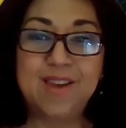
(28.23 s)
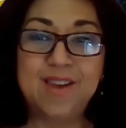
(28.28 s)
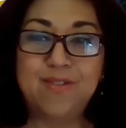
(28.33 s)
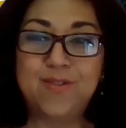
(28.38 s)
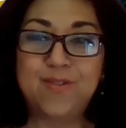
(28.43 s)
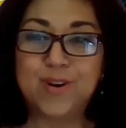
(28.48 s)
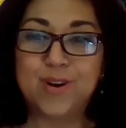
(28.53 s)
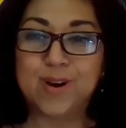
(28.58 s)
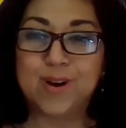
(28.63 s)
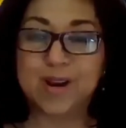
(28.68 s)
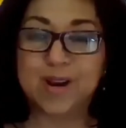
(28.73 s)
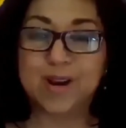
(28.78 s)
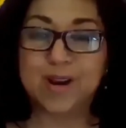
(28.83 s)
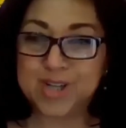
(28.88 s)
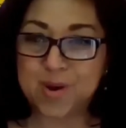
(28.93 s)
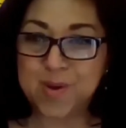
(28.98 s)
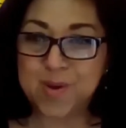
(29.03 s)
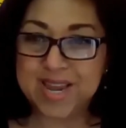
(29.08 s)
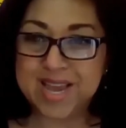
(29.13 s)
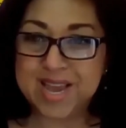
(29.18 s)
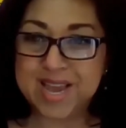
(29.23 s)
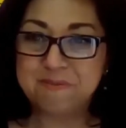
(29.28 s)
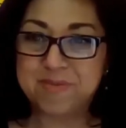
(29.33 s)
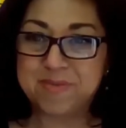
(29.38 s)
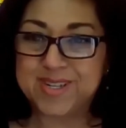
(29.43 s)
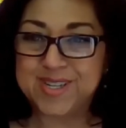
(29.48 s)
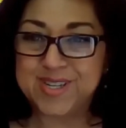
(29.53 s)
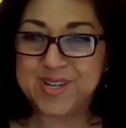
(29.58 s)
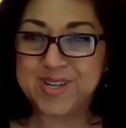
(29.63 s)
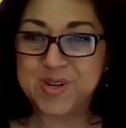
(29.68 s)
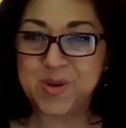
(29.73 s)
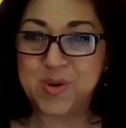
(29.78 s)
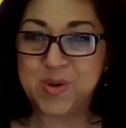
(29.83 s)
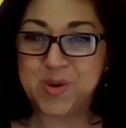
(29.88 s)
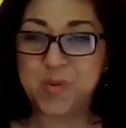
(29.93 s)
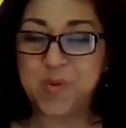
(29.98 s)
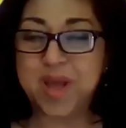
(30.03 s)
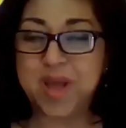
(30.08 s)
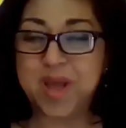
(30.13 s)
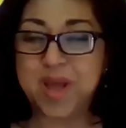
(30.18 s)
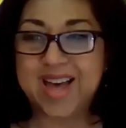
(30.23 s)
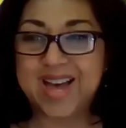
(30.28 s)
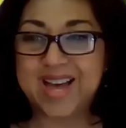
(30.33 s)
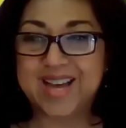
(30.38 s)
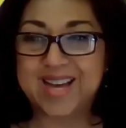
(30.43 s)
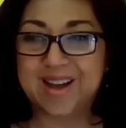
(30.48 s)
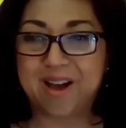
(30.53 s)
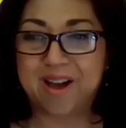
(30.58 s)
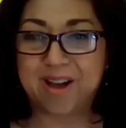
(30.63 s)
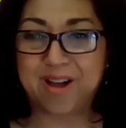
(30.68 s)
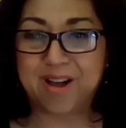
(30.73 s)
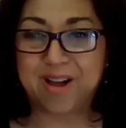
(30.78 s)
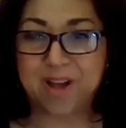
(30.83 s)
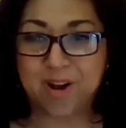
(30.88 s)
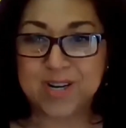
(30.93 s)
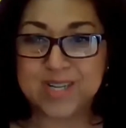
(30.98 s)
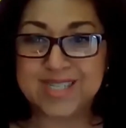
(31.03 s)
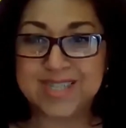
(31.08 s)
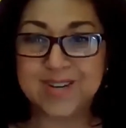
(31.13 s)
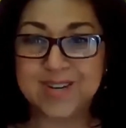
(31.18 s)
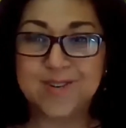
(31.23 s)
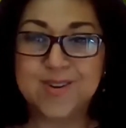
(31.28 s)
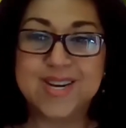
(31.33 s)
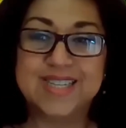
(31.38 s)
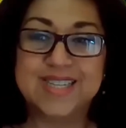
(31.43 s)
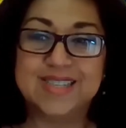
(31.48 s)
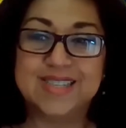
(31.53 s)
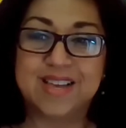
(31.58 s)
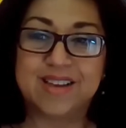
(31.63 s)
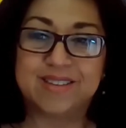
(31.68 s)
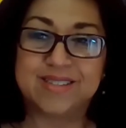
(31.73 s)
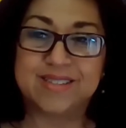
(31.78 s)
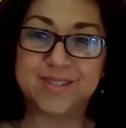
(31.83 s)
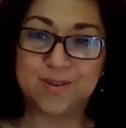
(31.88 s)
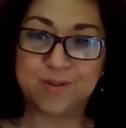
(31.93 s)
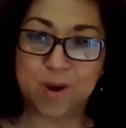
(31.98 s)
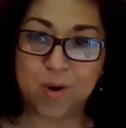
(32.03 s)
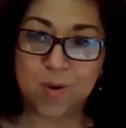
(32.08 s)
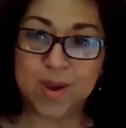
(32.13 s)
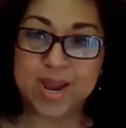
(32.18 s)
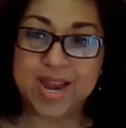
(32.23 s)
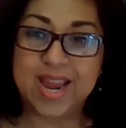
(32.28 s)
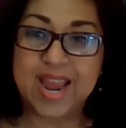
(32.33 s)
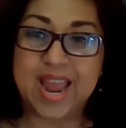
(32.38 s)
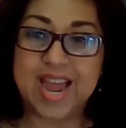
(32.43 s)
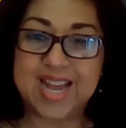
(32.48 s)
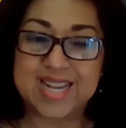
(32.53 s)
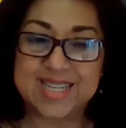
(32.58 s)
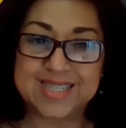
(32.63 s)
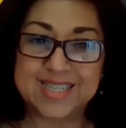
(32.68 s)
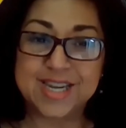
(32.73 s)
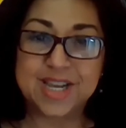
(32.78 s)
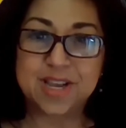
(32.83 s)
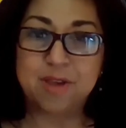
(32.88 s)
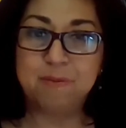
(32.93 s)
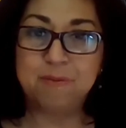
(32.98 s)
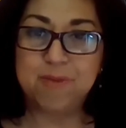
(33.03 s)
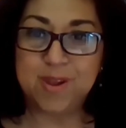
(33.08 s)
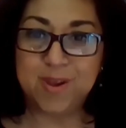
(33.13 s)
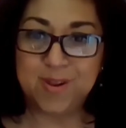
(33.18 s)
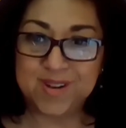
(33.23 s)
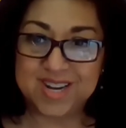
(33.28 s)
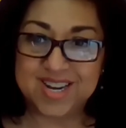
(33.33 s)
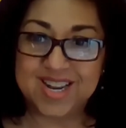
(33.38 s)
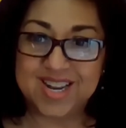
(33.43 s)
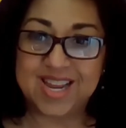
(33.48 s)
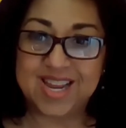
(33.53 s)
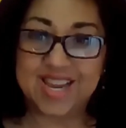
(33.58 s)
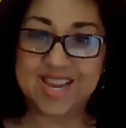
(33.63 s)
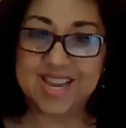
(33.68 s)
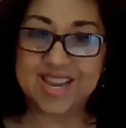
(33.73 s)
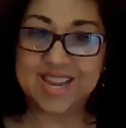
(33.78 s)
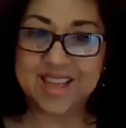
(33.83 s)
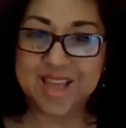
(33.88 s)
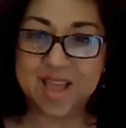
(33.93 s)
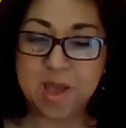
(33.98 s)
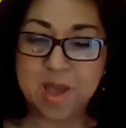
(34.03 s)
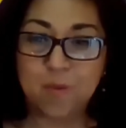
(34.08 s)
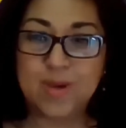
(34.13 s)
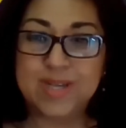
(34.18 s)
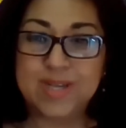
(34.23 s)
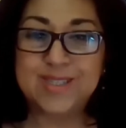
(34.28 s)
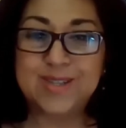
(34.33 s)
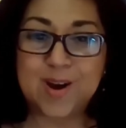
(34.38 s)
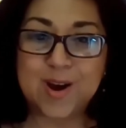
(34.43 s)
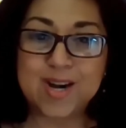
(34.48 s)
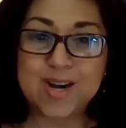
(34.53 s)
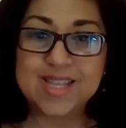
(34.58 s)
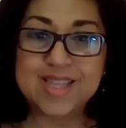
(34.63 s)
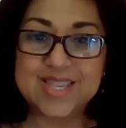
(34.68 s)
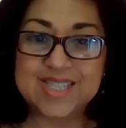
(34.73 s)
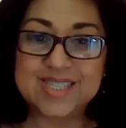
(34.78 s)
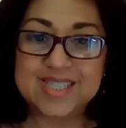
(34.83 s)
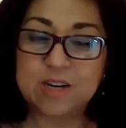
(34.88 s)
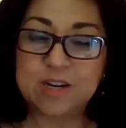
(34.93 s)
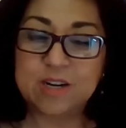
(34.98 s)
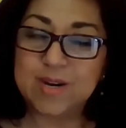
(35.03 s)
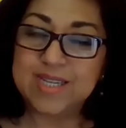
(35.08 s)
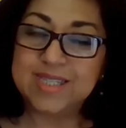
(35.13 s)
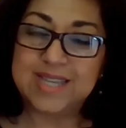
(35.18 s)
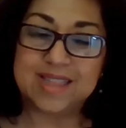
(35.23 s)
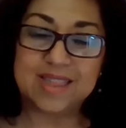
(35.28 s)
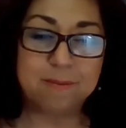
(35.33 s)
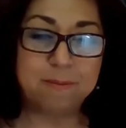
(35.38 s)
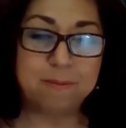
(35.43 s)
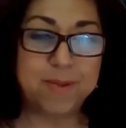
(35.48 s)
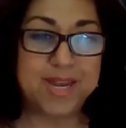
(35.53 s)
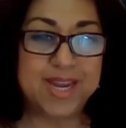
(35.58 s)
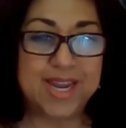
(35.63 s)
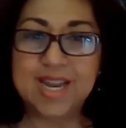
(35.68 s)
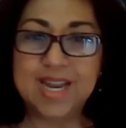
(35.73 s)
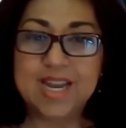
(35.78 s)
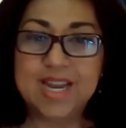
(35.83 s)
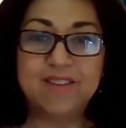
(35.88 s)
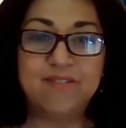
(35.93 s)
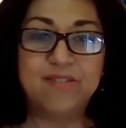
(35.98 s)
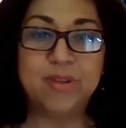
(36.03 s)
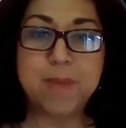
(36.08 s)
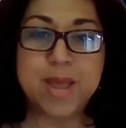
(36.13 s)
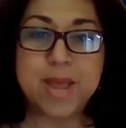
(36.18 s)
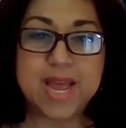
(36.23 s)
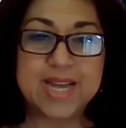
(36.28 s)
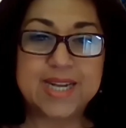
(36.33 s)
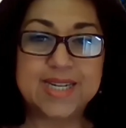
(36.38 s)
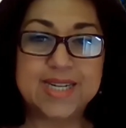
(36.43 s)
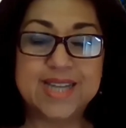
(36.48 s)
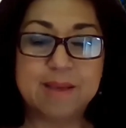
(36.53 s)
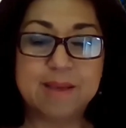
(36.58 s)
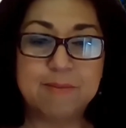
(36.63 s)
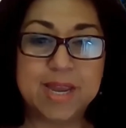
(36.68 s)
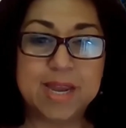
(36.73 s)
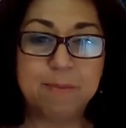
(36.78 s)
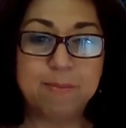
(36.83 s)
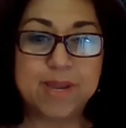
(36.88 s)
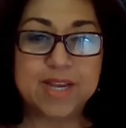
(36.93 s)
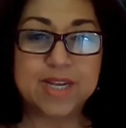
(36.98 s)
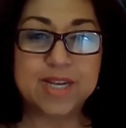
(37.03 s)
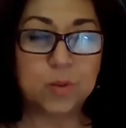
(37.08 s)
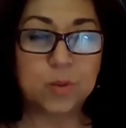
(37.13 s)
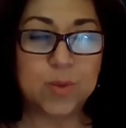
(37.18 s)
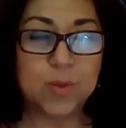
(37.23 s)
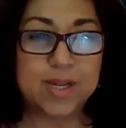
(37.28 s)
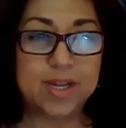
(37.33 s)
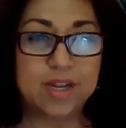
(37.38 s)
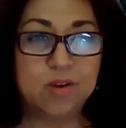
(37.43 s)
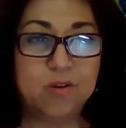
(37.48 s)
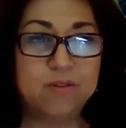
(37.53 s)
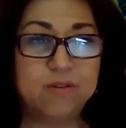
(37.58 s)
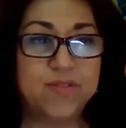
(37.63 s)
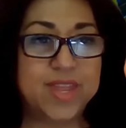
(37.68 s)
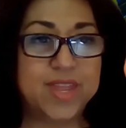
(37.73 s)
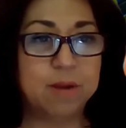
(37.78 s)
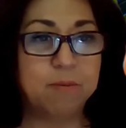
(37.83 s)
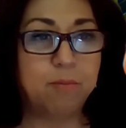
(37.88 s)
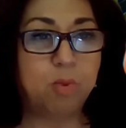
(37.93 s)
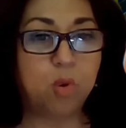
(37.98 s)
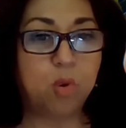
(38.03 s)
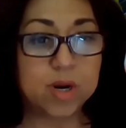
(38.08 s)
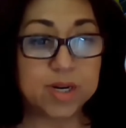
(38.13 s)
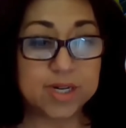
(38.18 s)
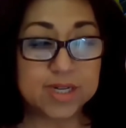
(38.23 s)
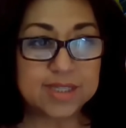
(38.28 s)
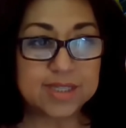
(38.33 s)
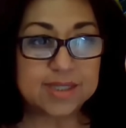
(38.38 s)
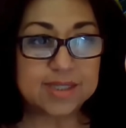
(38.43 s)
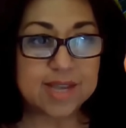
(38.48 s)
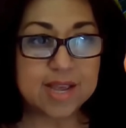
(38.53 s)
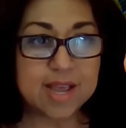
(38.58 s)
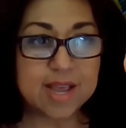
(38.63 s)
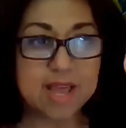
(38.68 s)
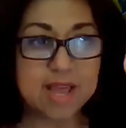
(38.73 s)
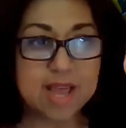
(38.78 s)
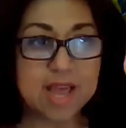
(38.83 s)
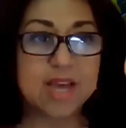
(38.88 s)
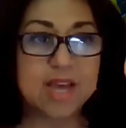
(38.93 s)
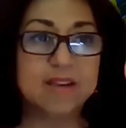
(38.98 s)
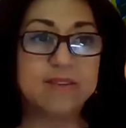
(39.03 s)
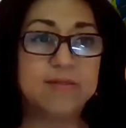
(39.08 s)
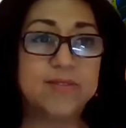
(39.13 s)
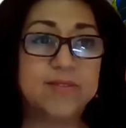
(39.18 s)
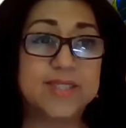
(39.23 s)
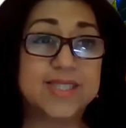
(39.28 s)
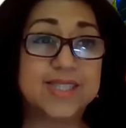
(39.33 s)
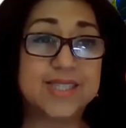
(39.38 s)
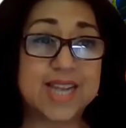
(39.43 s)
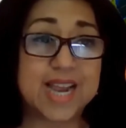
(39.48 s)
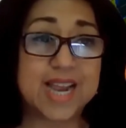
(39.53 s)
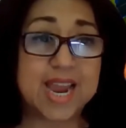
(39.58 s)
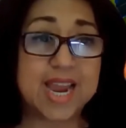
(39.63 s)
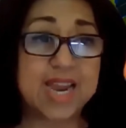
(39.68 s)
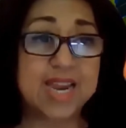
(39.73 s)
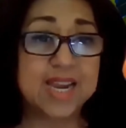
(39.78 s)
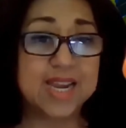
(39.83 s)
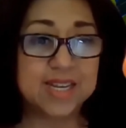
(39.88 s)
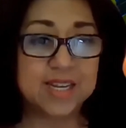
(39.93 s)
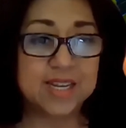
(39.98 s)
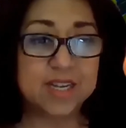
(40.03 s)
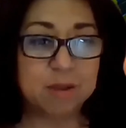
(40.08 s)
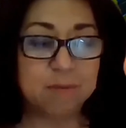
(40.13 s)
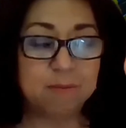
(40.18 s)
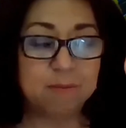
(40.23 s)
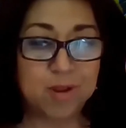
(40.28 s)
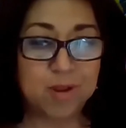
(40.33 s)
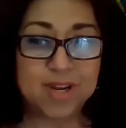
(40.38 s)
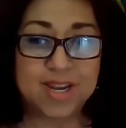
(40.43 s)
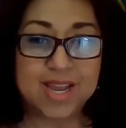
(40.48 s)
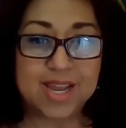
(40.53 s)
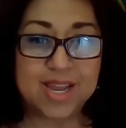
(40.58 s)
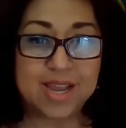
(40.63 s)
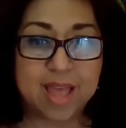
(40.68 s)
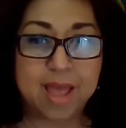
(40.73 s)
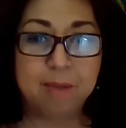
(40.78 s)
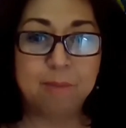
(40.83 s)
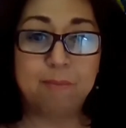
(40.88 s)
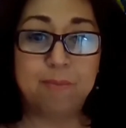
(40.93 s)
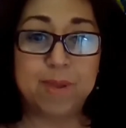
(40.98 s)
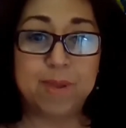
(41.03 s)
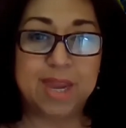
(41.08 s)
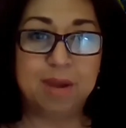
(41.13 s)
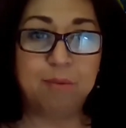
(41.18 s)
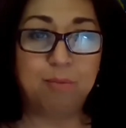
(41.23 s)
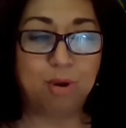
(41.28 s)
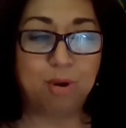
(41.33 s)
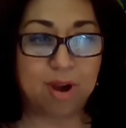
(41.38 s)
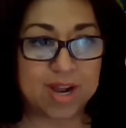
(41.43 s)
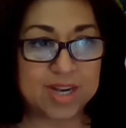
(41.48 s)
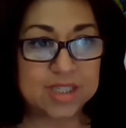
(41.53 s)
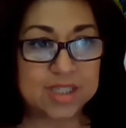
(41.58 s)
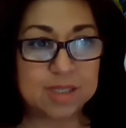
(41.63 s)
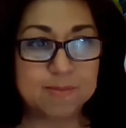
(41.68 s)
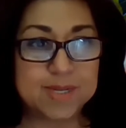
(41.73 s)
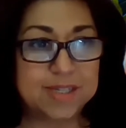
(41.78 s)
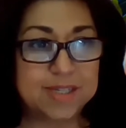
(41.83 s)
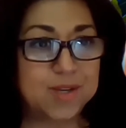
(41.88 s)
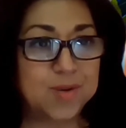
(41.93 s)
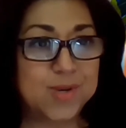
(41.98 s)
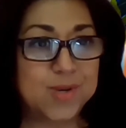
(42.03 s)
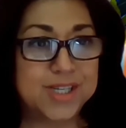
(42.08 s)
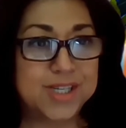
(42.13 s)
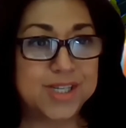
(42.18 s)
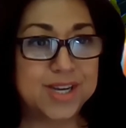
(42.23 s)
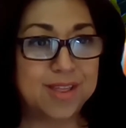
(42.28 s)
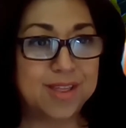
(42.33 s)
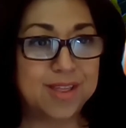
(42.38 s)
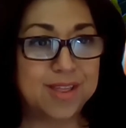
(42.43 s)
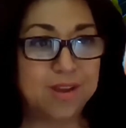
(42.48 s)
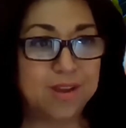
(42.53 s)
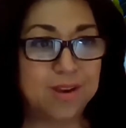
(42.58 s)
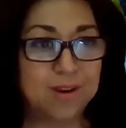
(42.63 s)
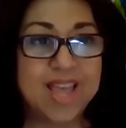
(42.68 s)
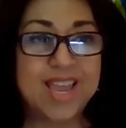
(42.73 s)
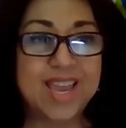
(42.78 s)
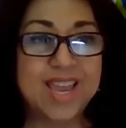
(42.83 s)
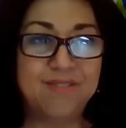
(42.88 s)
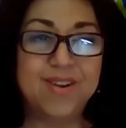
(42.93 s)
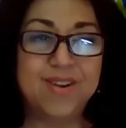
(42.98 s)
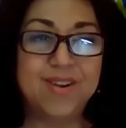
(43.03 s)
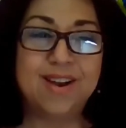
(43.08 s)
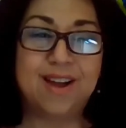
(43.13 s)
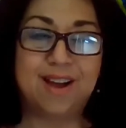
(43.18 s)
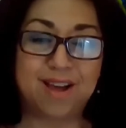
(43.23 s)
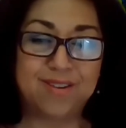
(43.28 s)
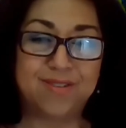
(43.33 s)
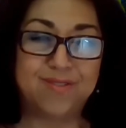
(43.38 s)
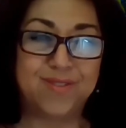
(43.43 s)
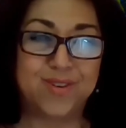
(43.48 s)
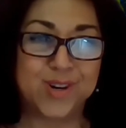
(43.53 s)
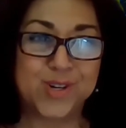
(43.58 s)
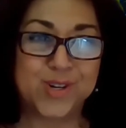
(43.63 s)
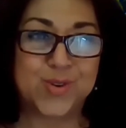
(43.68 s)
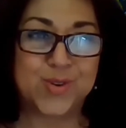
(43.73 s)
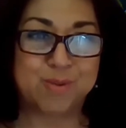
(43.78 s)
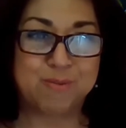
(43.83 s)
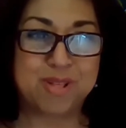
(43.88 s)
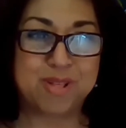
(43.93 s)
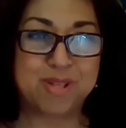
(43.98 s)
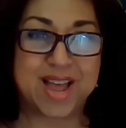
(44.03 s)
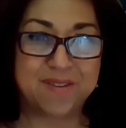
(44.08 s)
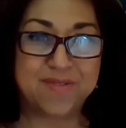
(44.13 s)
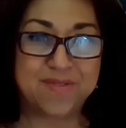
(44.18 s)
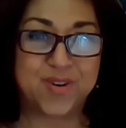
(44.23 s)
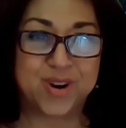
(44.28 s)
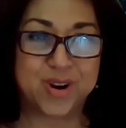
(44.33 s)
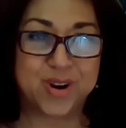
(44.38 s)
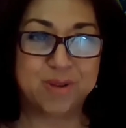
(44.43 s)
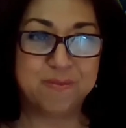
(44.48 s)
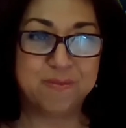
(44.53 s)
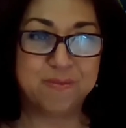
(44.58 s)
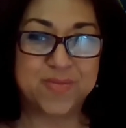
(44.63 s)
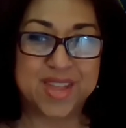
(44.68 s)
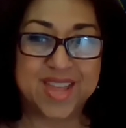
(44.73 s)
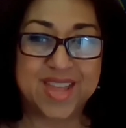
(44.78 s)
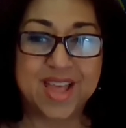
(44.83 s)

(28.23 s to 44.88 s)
Thank you for showing up to our series as Growing as a Community. We started the series at the beginning of the pandemic because we knew of the importance of staying in community, being proximate to each other, even on a virtual platform.